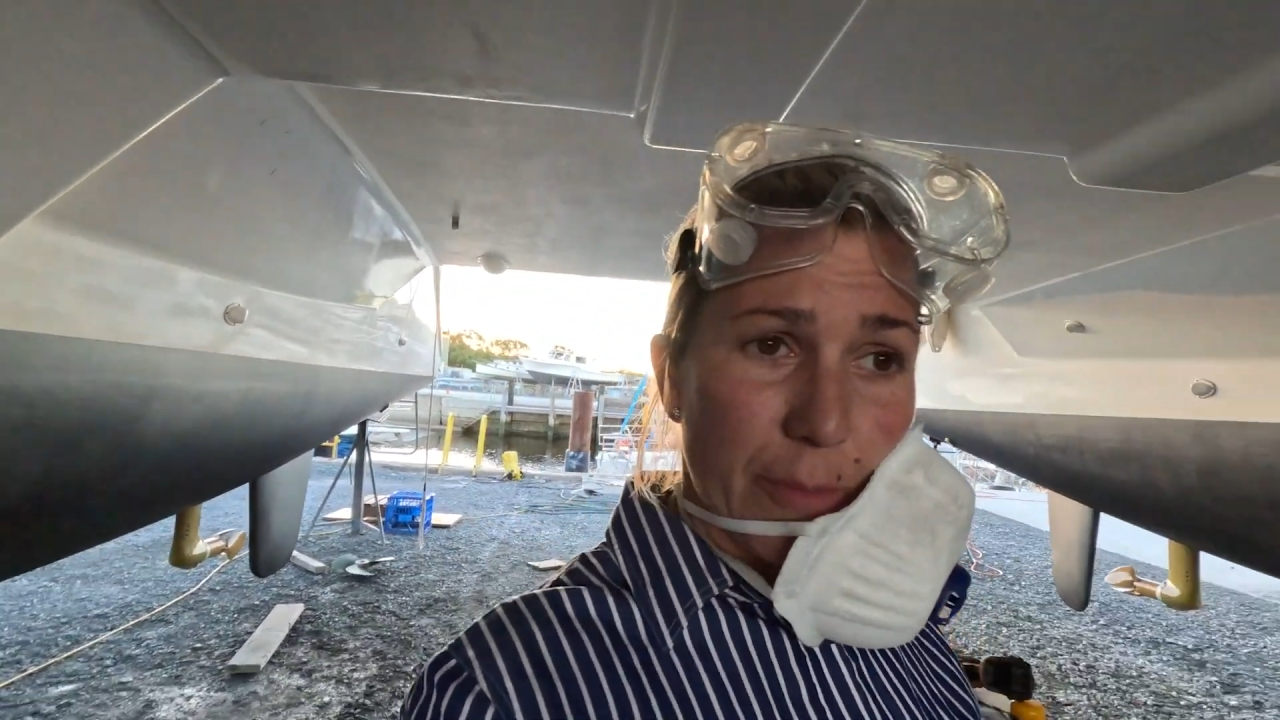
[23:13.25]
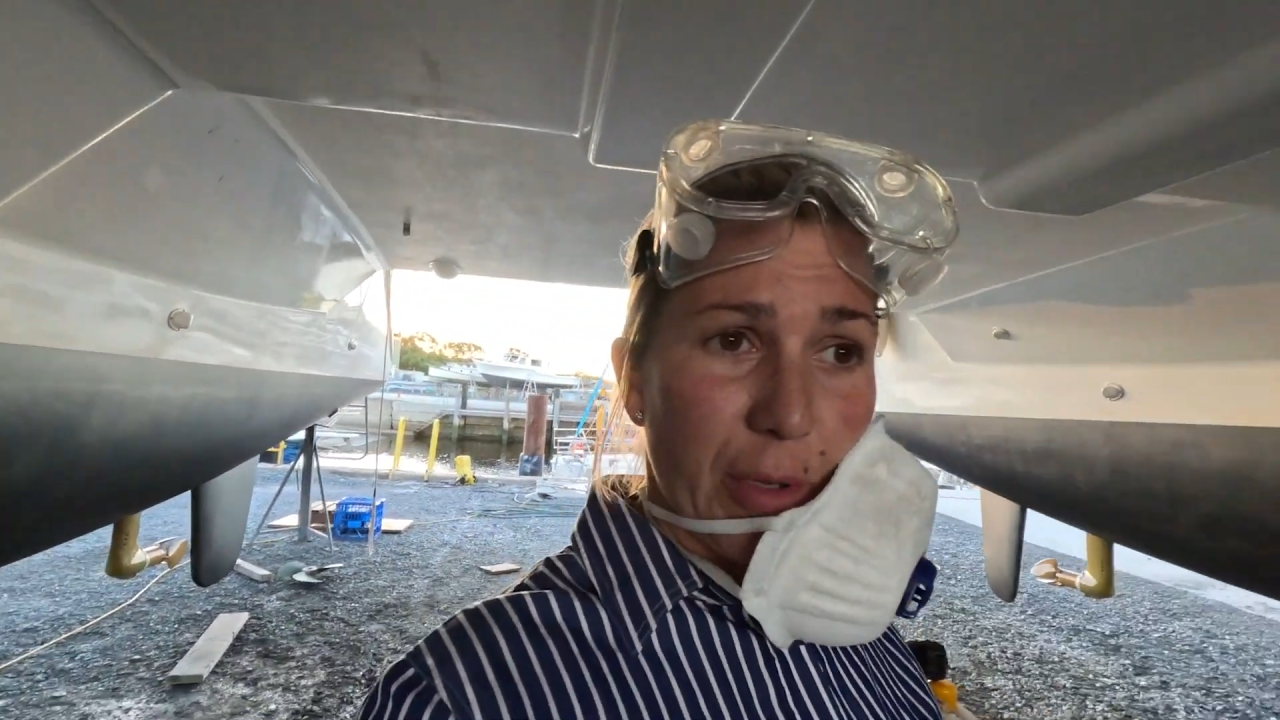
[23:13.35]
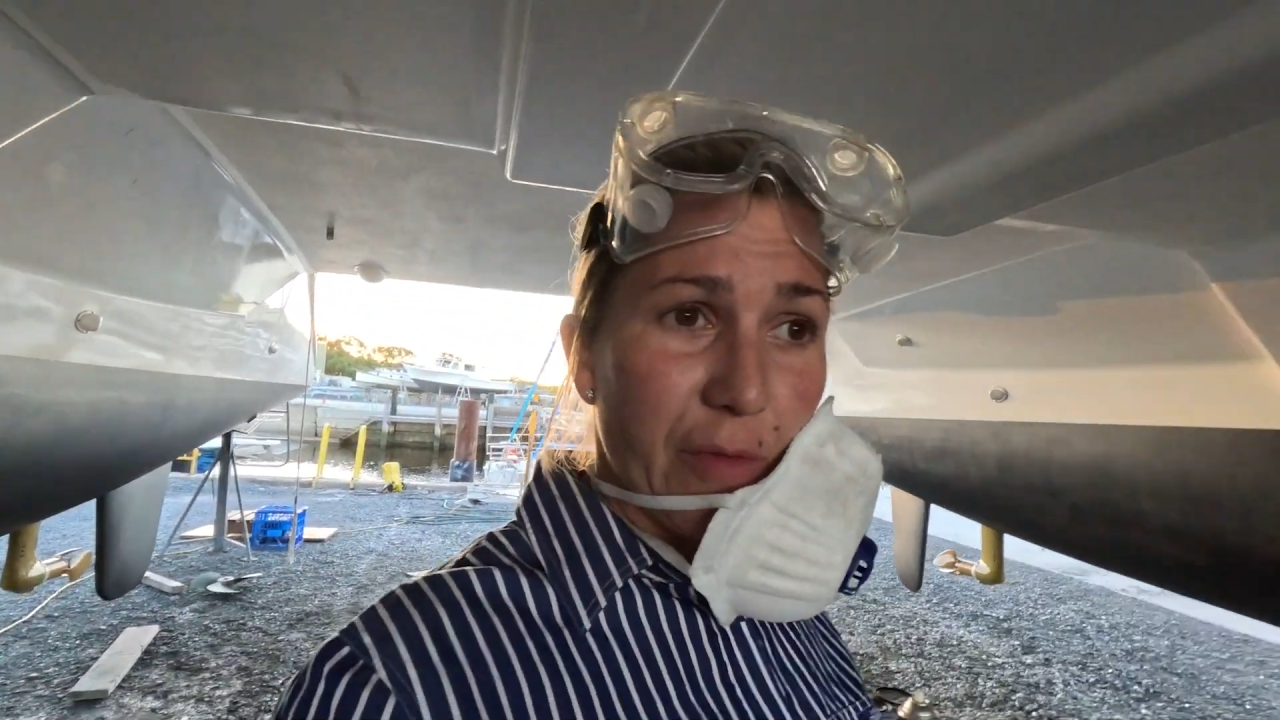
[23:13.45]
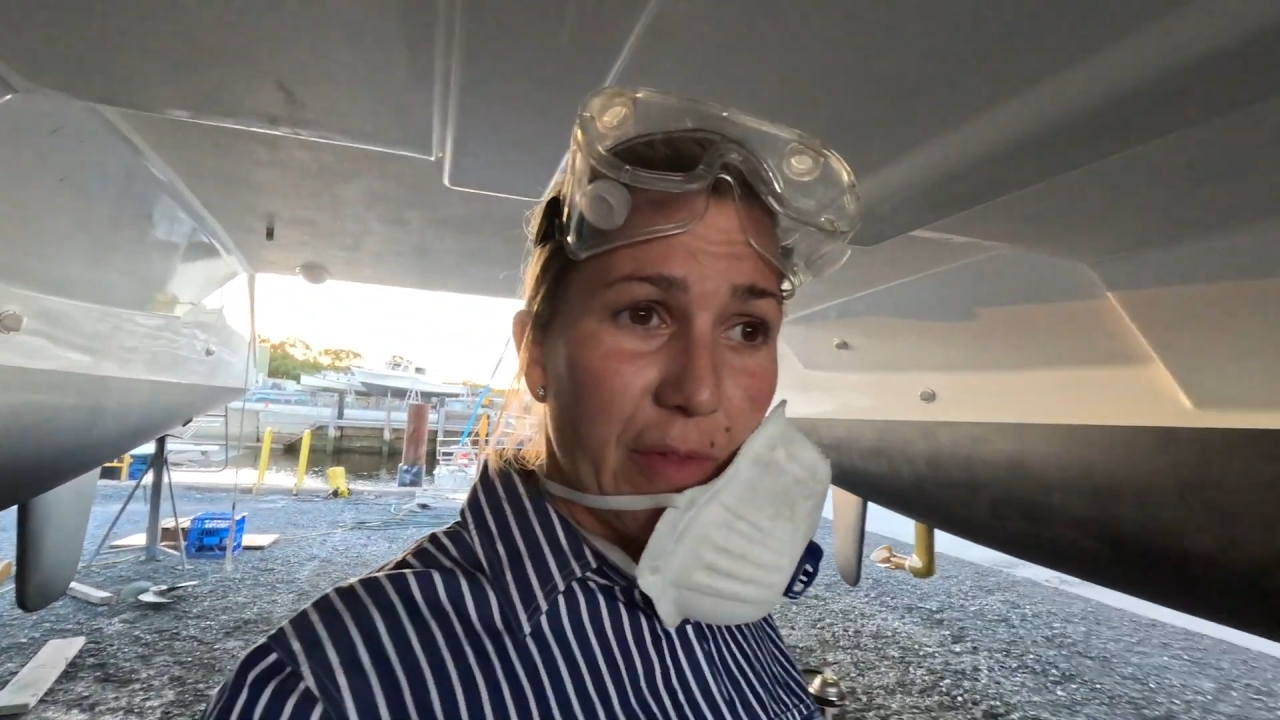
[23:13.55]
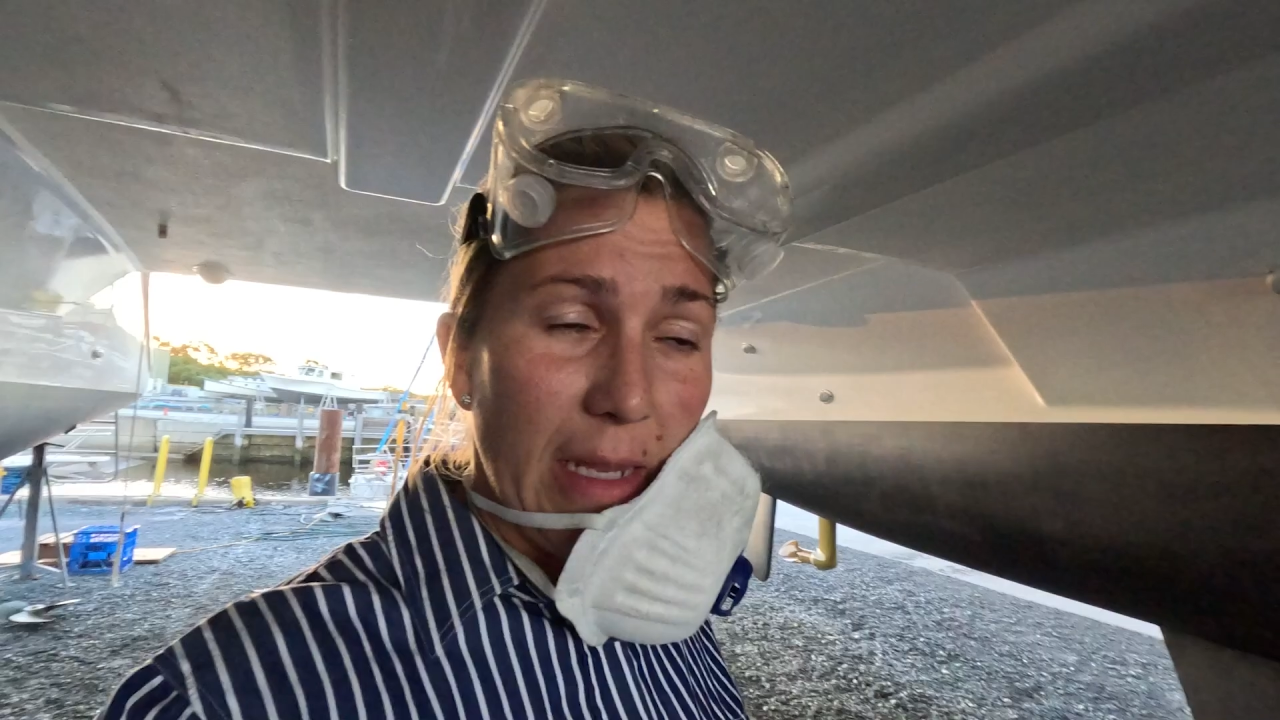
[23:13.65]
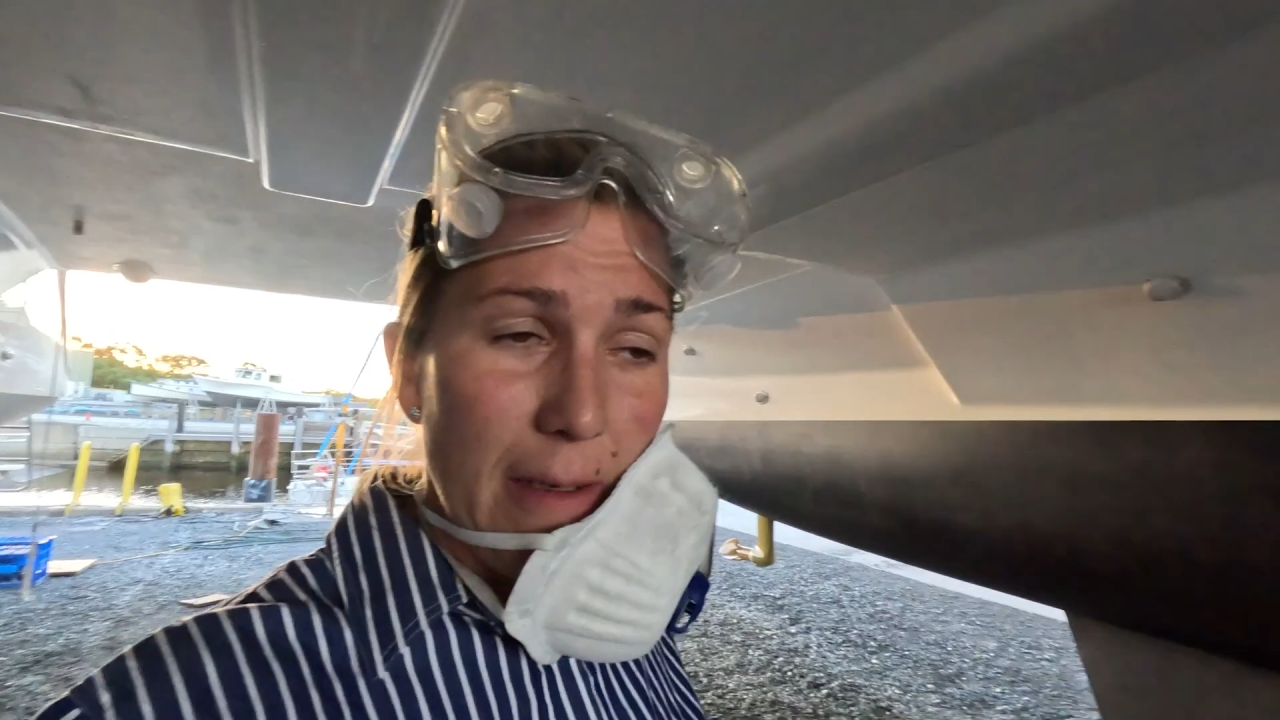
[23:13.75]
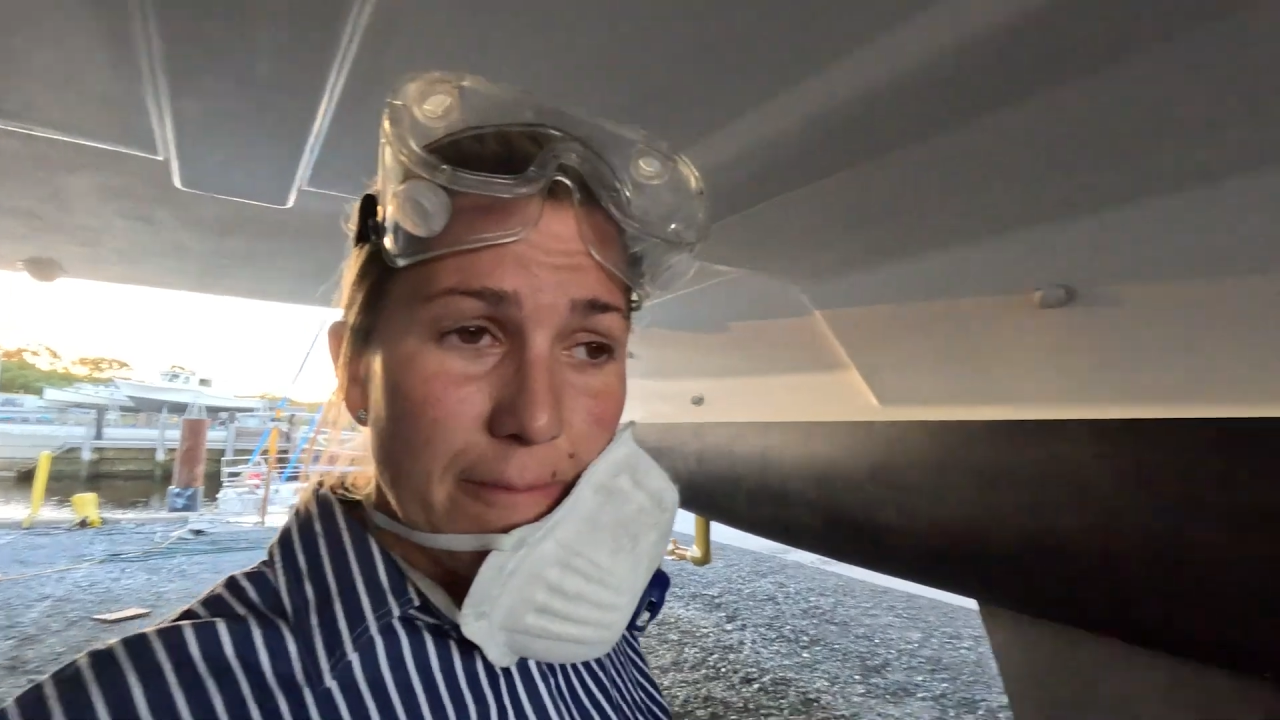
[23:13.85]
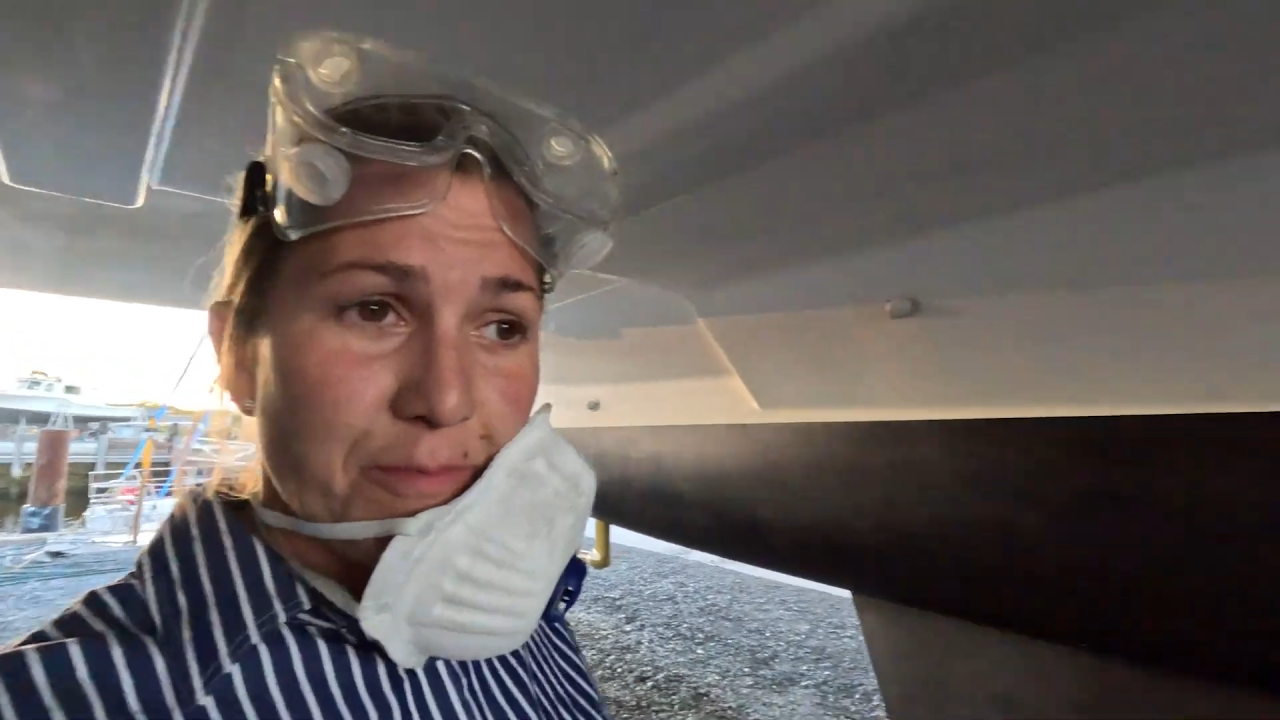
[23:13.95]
it beautifully,